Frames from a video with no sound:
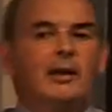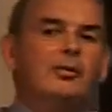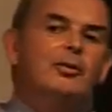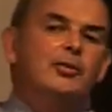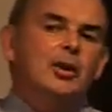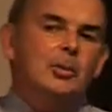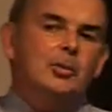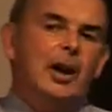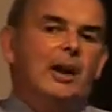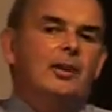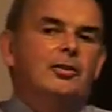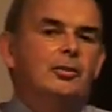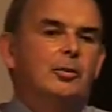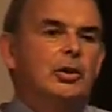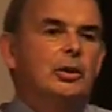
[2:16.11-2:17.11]
feedback
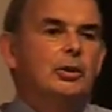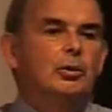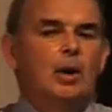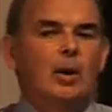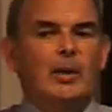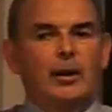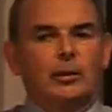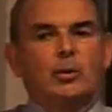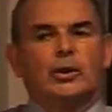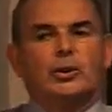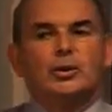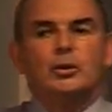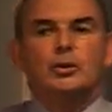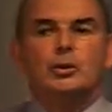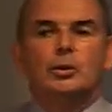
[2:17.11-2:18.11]
from you about what
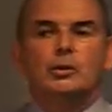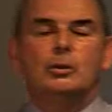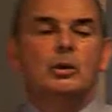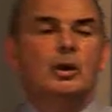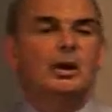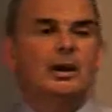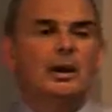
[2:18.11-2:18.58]
you do